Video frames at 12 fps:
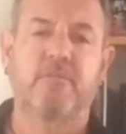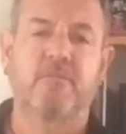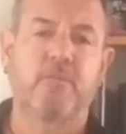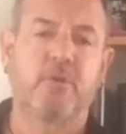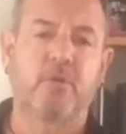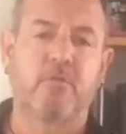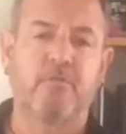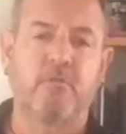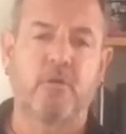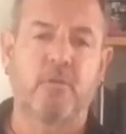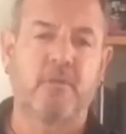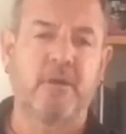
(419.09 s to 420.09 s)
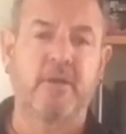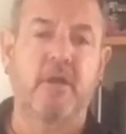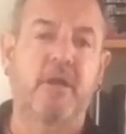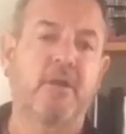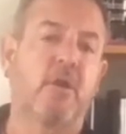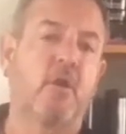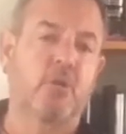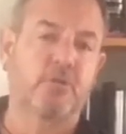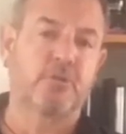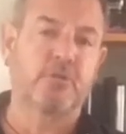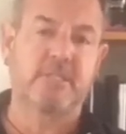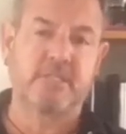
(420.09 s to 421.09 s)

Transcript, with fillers: you know, for them on alternate